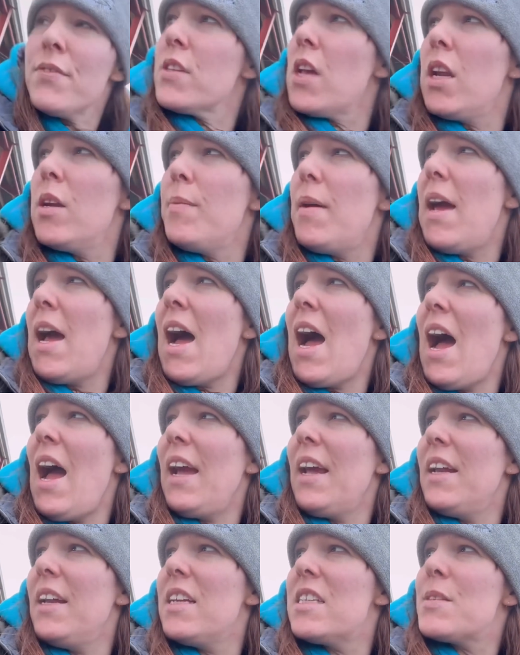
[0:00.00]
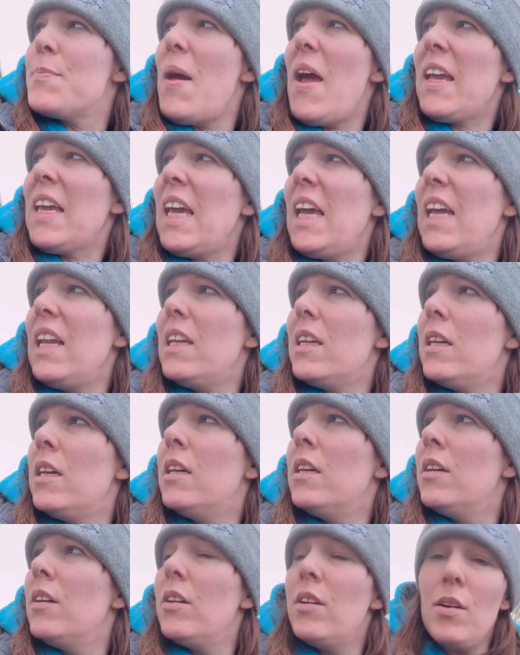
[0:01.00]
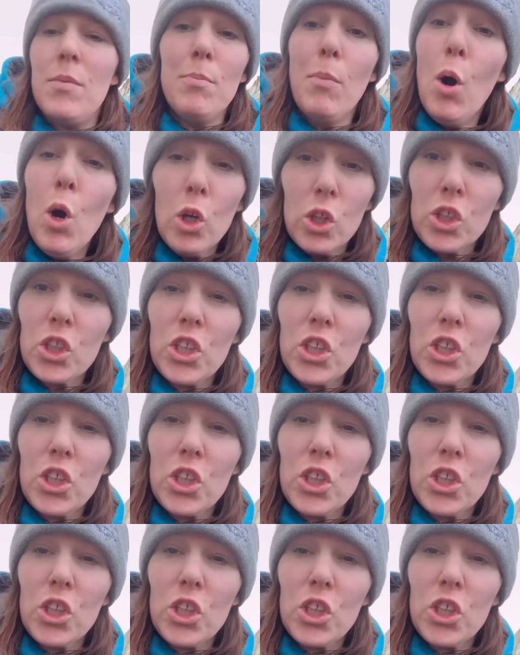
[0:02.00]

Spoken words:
on a bit high and it's making mush.